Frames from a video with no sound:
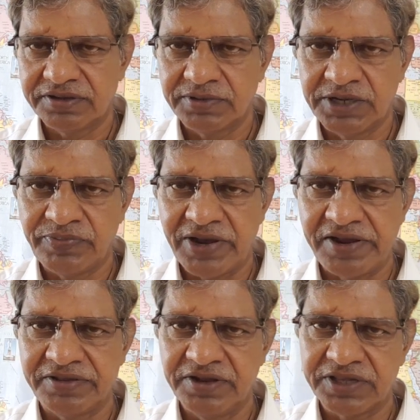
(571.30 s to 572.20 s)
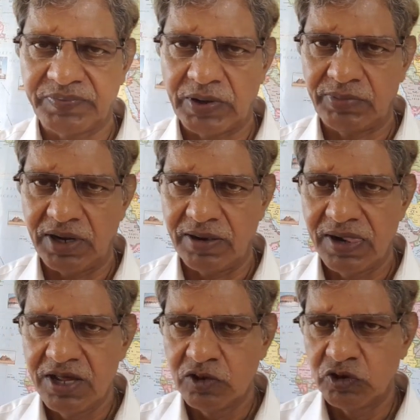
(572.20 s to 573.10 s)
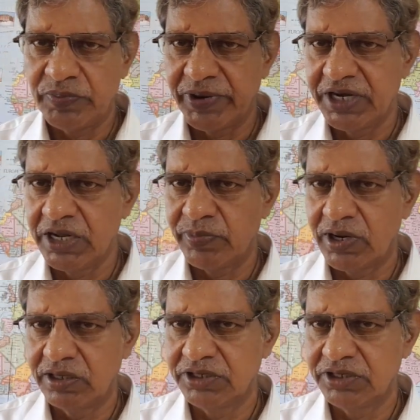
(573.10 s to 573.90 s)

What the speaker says: he files the shipping bill. So depending upon